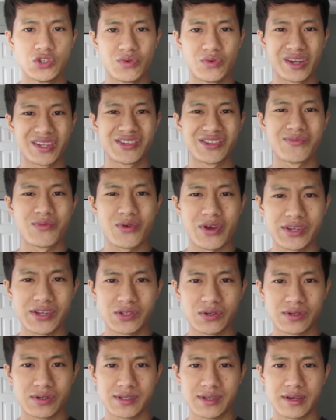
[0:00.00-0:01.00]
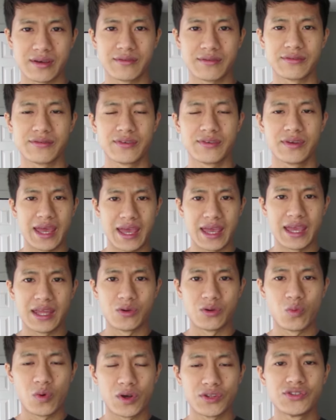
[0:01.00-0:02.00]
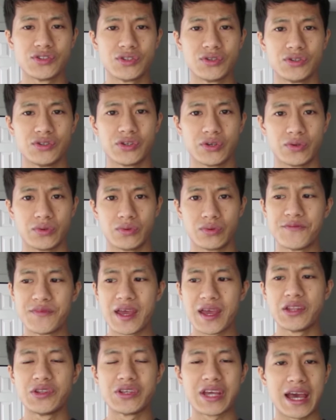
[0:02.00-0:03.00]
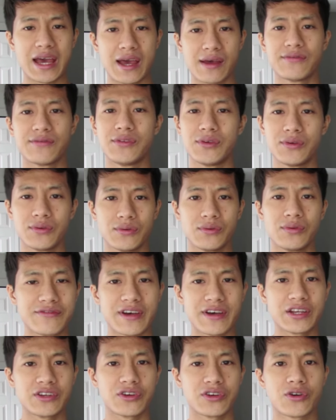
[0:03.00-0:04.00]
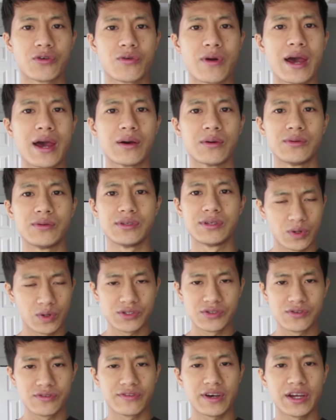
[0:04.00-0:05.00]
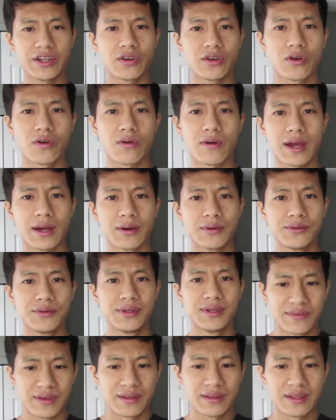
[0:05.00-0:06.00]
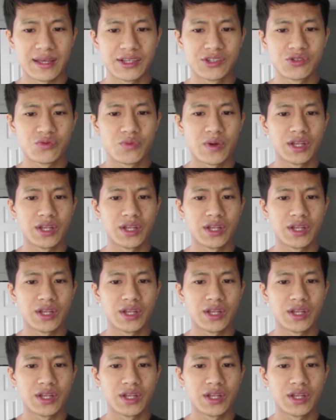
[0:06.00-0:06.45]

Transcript: to express yourself. And once you do, then you have to find your crowd. Once you find your crowd, then that's